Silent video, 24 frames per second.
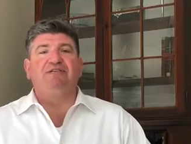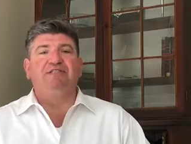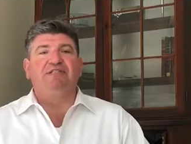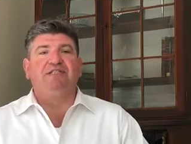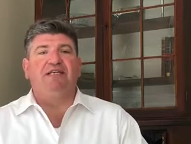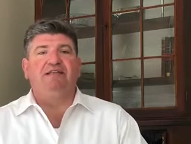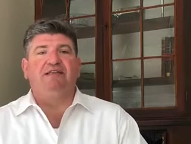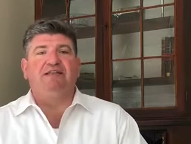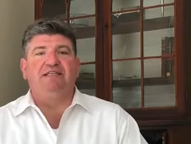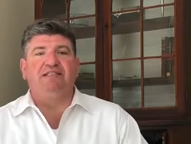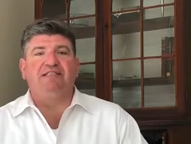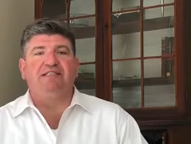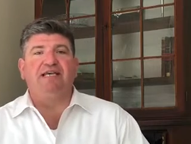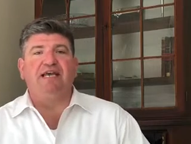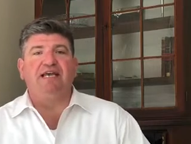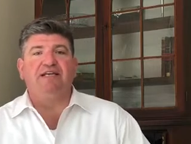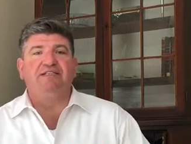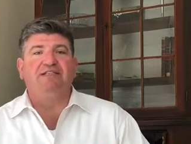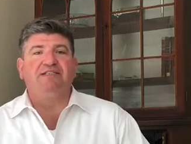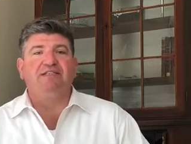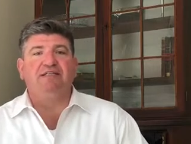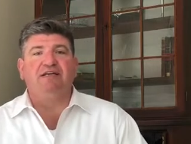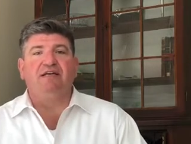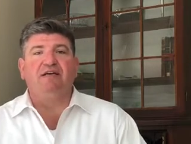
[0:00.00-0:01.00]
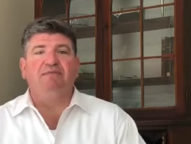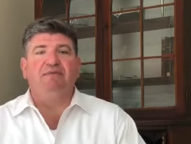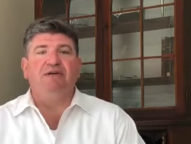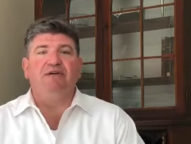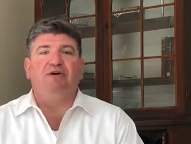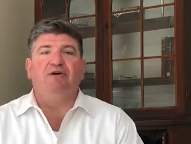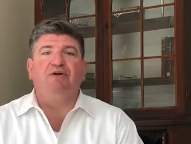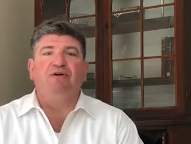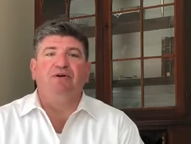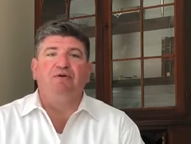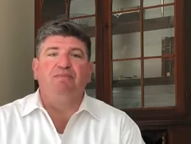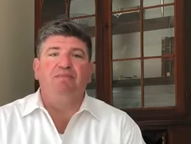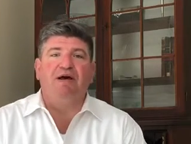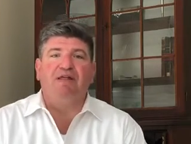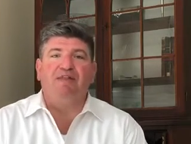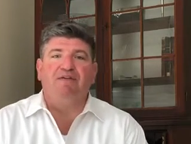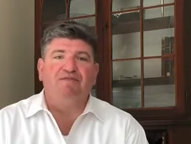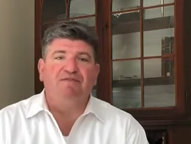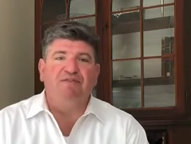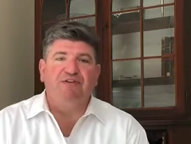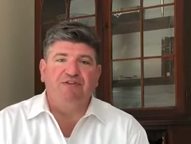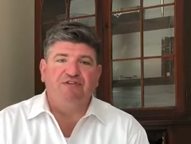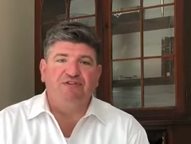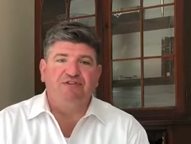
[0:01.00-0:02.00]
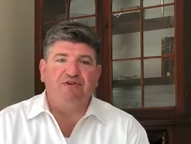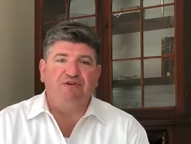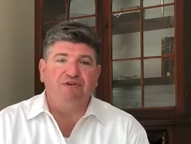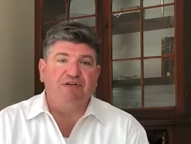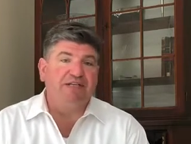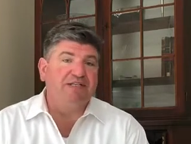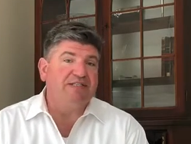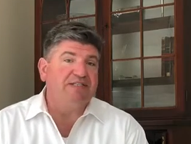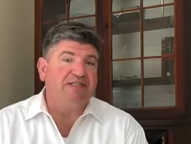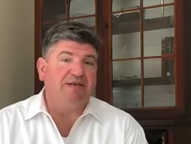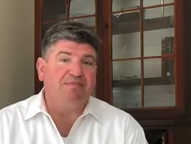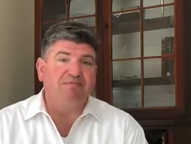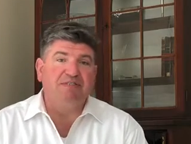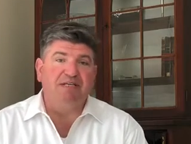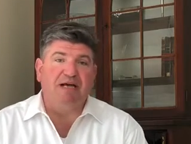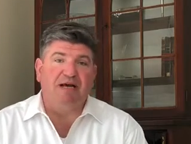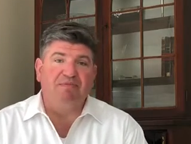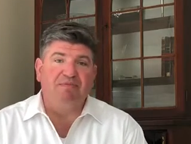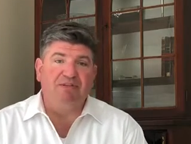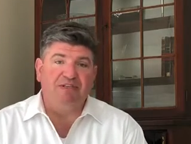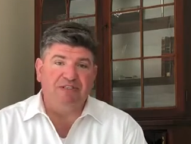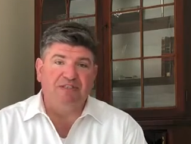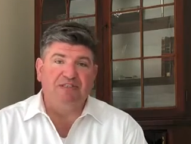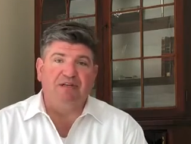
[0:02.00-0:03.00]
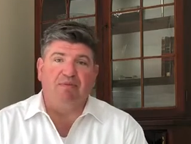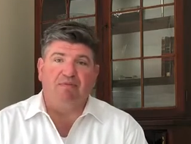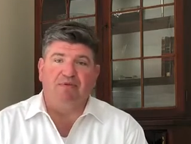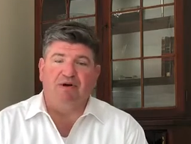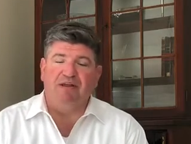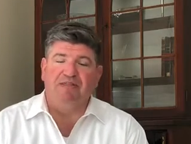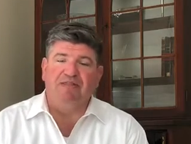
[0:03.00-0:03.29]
is that this case is going to be heard by the Fifth Circuit sometime this summer.